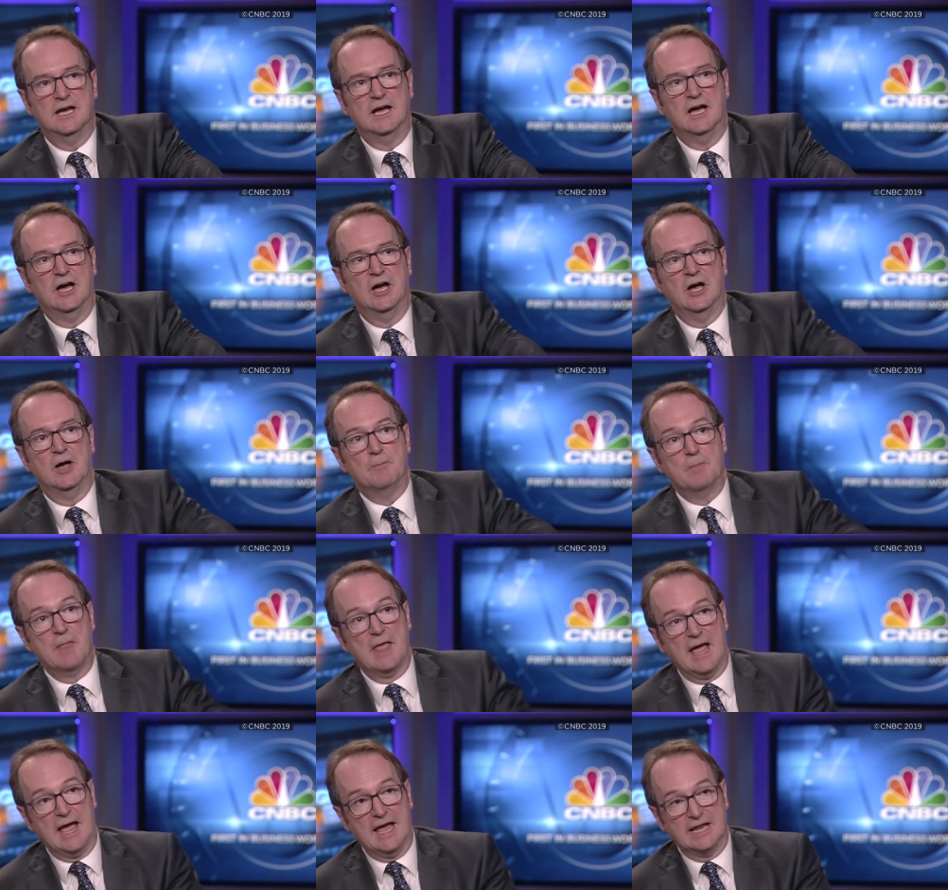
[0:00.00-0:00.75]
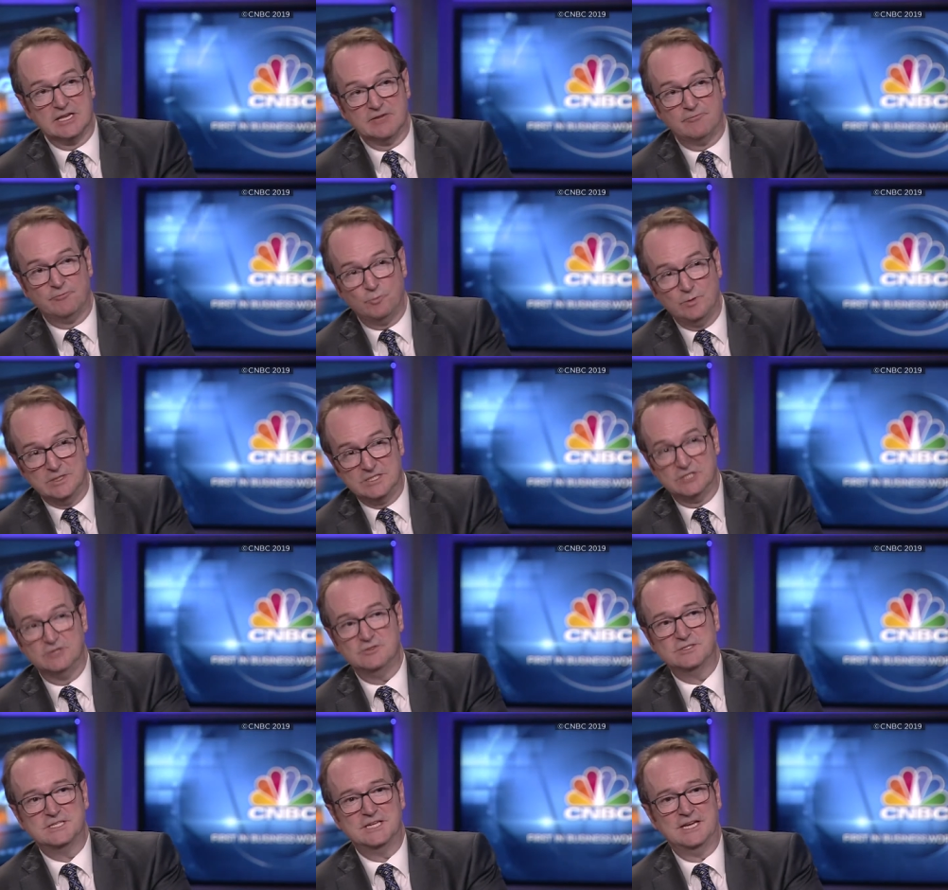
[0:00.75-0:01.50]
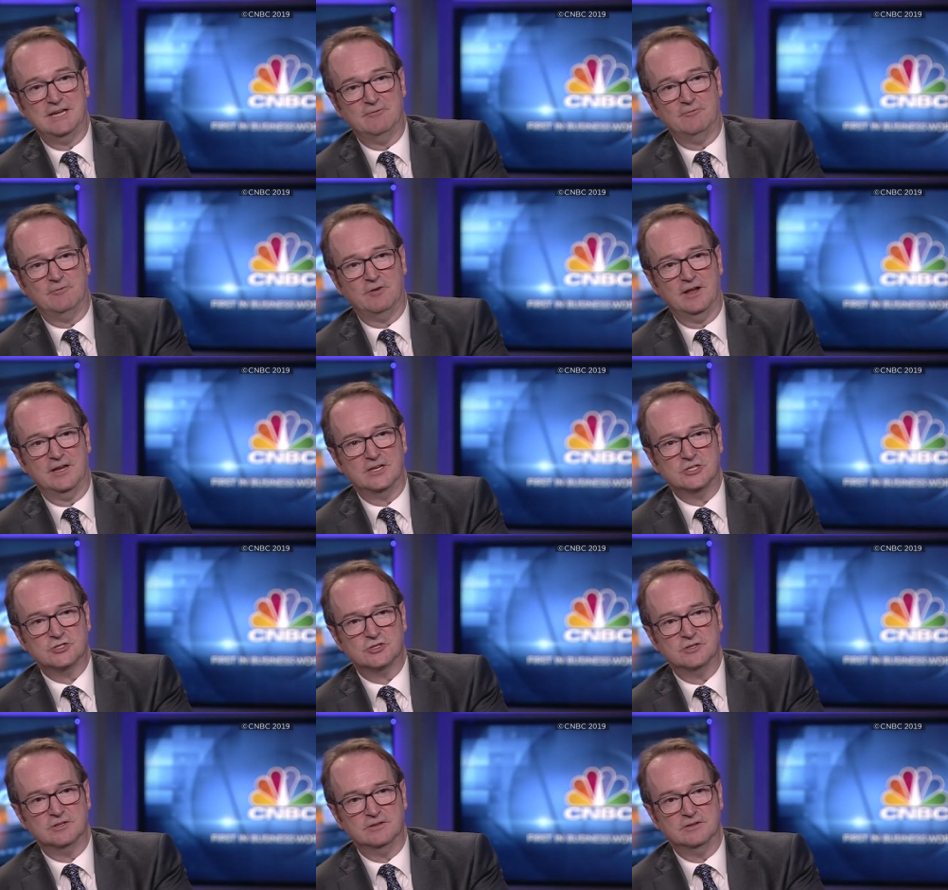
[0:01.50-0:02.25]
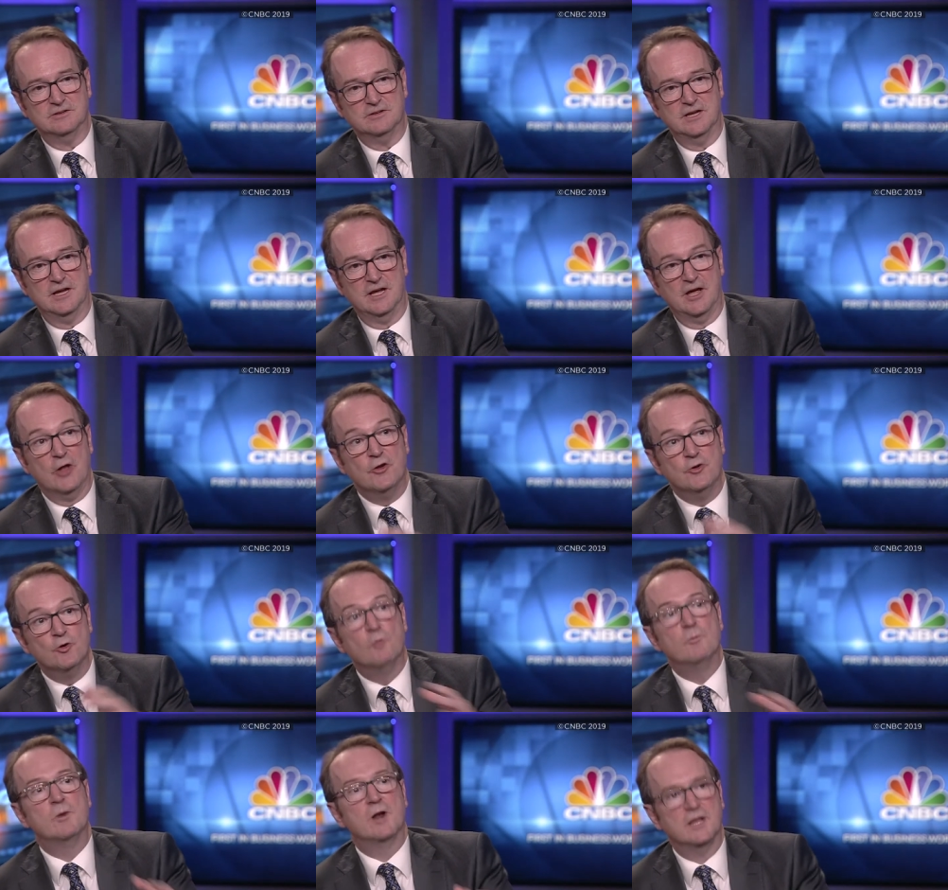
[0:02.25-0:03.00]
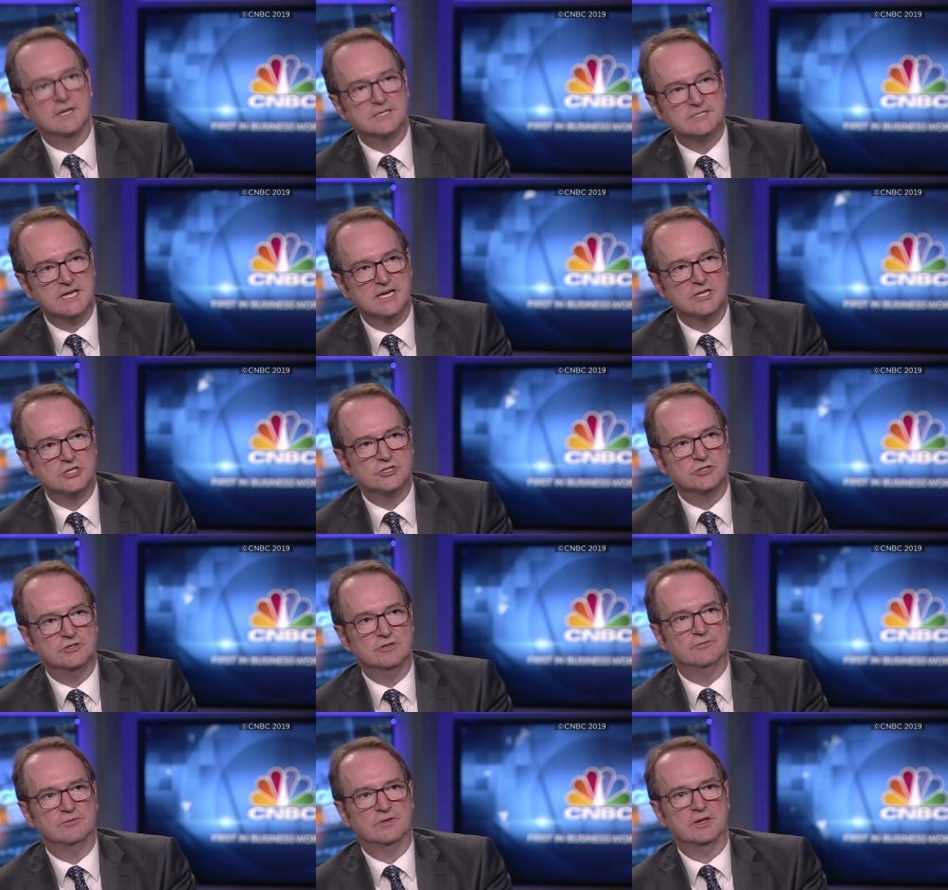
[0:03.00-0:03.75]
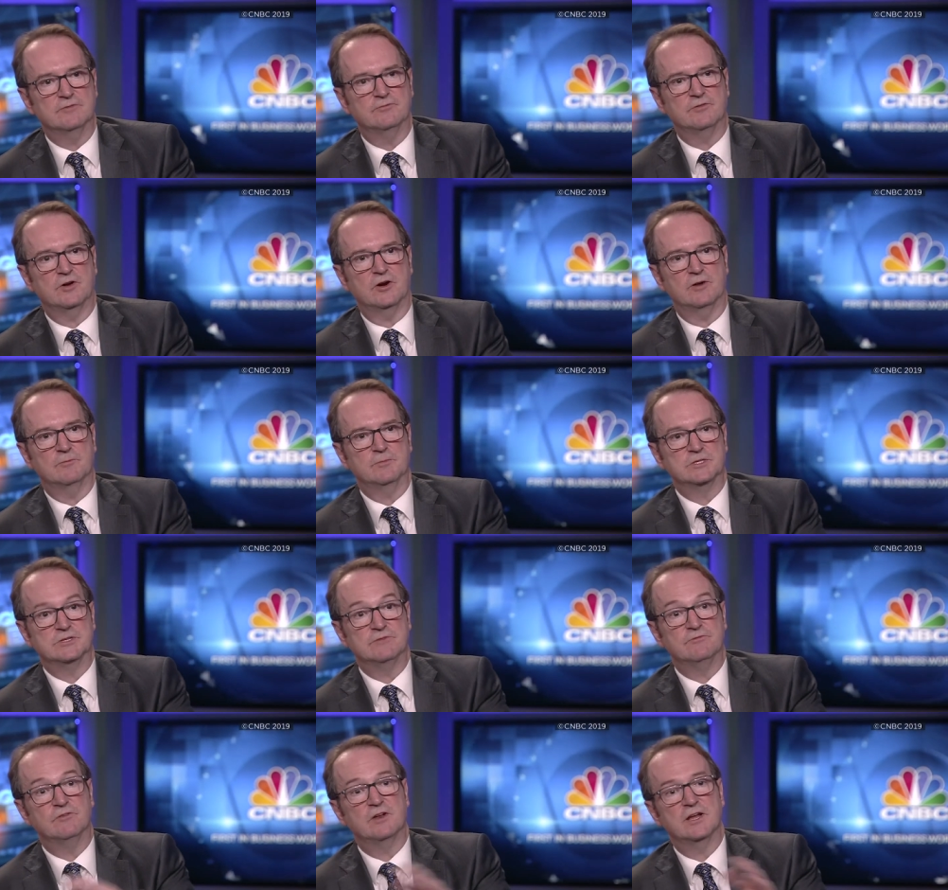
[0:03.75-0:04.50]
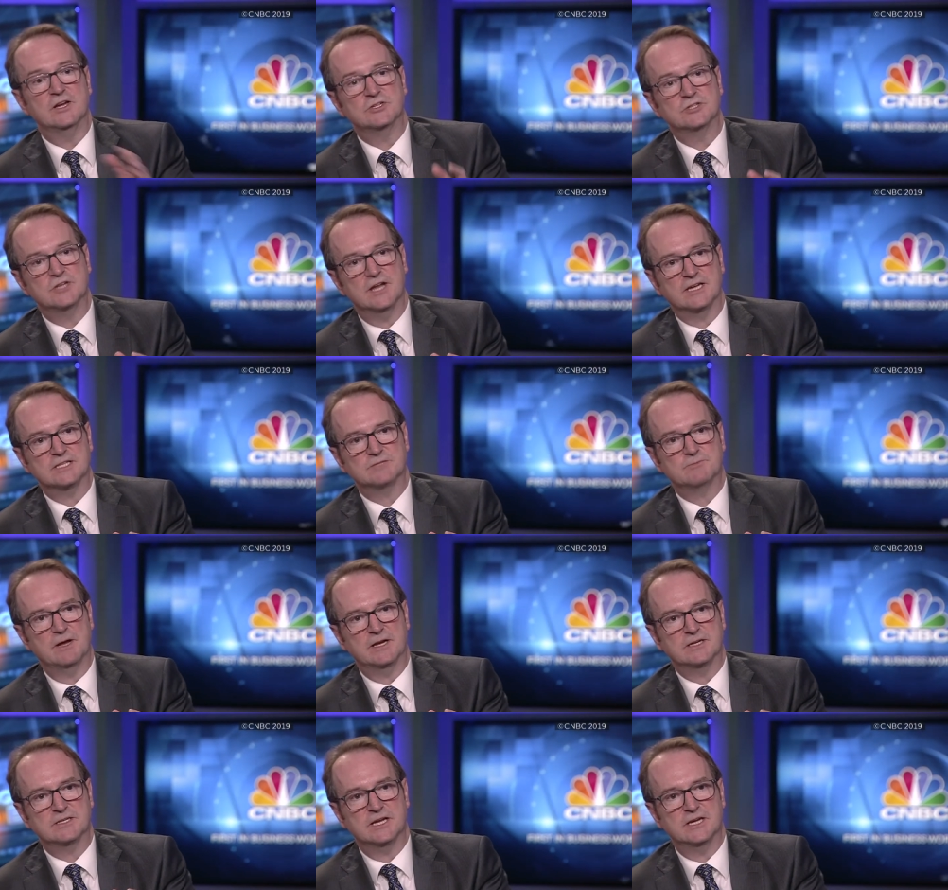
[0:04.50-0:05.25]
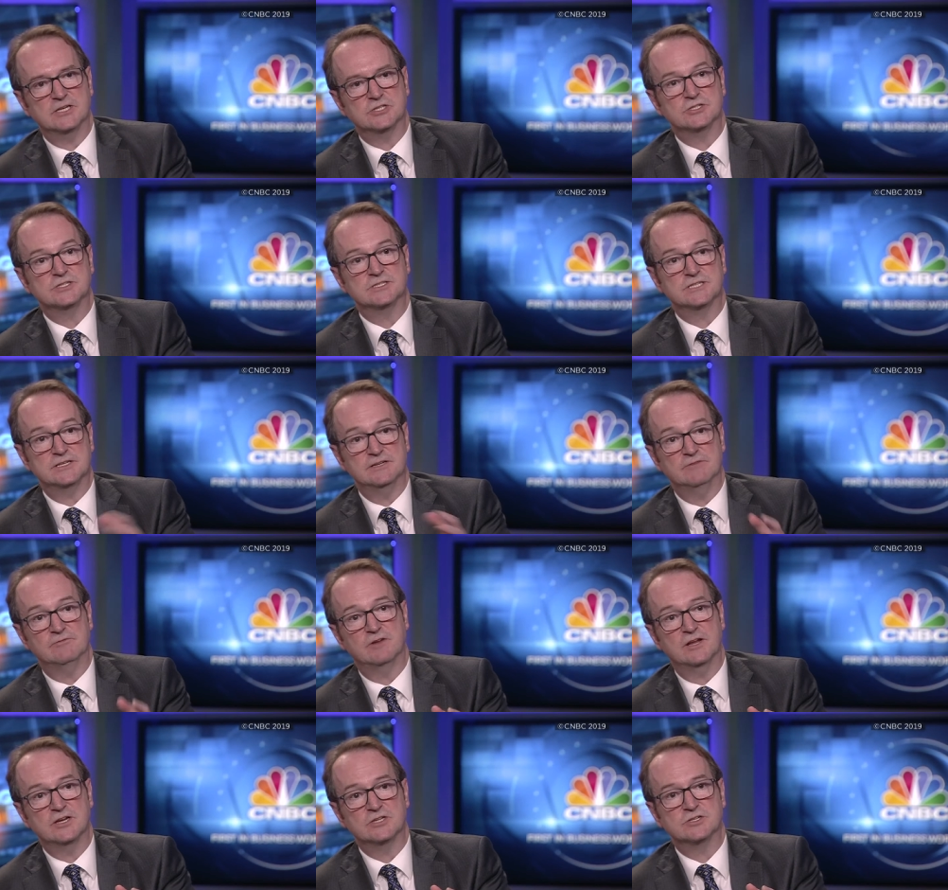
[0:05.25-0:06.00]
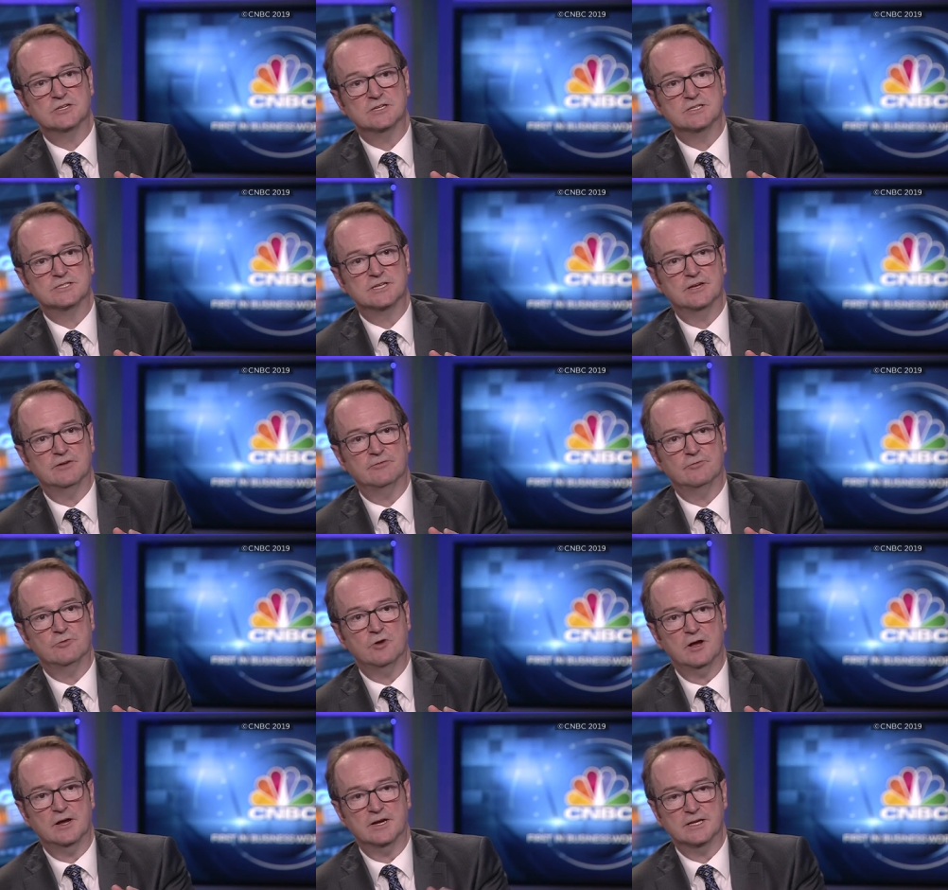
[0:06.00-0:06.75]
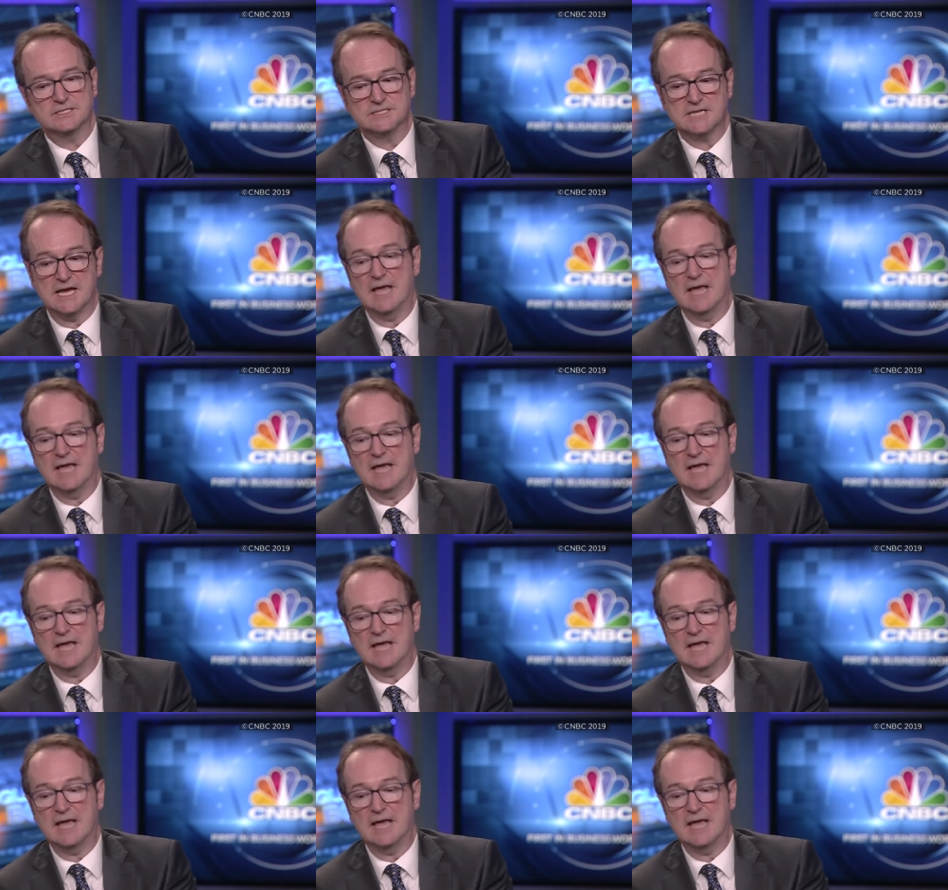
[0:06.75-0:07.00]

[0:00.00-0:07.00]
And if we do see inflation, a normalisation of the environment, inflation expectations and inflation itself rise,